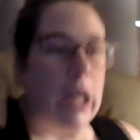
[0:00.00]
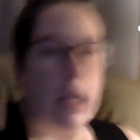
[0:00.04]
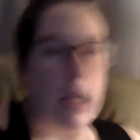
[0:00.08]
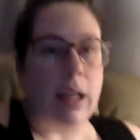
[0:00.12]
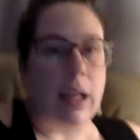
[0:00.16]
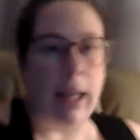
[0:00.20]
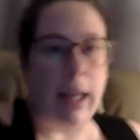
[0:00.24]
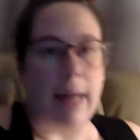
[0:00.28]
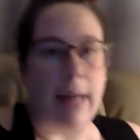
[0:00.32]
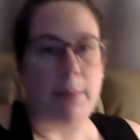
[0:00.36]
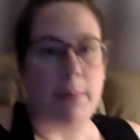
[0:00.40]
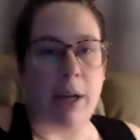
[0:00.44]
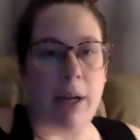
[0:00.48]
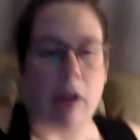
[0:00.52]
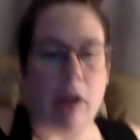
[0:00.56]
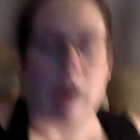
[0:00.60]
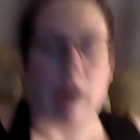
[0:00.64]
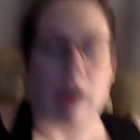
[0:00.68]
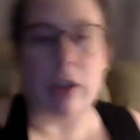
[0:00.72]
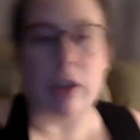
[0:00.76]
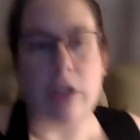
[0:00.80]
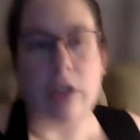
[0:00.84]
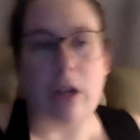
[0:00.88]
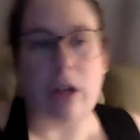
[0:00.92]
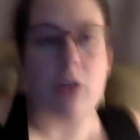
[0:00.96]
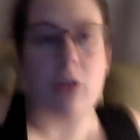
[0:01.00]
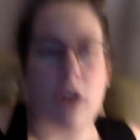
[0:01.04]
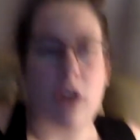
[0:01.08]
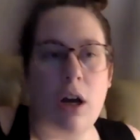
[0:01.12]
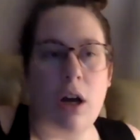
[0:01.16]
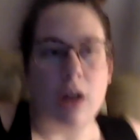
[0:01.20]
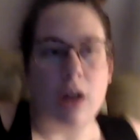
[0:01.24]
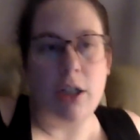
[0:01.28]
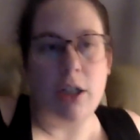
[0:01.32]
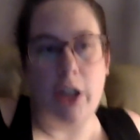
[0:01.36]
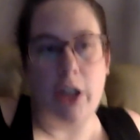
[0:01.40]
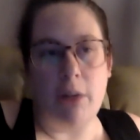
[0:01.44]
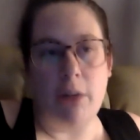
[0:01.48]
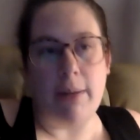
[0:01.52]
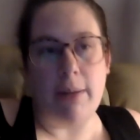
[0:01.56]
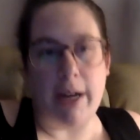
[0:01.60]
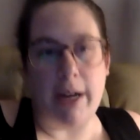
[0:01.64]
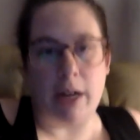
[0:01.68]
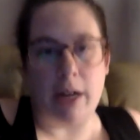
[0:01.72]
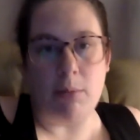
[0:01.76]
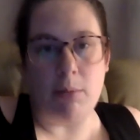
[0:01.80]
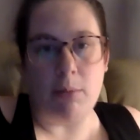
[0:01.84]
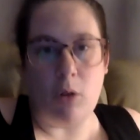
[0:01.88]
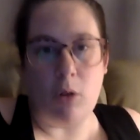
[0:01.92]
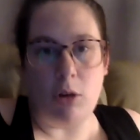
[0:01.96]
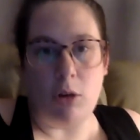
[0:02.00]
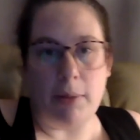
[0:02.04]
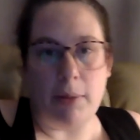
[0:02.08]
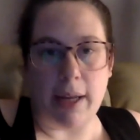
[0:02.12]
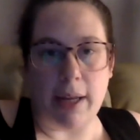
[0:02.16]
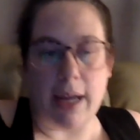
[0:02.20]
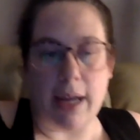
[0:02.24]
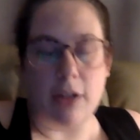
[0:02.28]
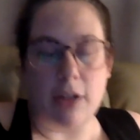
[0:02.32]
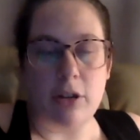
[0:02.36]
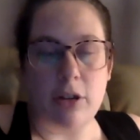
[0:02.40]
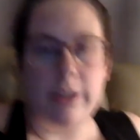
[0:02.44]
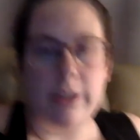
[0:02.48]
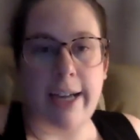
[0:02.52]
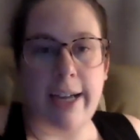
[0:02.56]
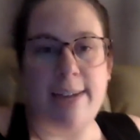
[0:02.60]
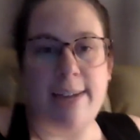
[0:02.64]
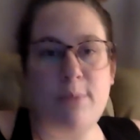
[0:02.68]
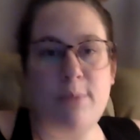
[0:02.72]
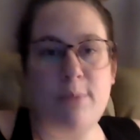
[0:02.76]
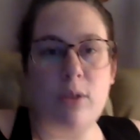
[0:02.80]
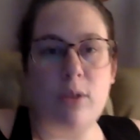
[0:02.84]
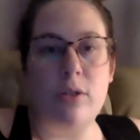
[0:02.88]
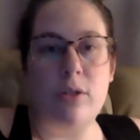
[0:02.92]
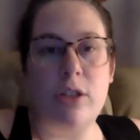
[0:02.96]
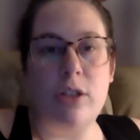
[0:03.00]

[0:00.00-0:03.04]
Let me also talk to you about your multiplication tables.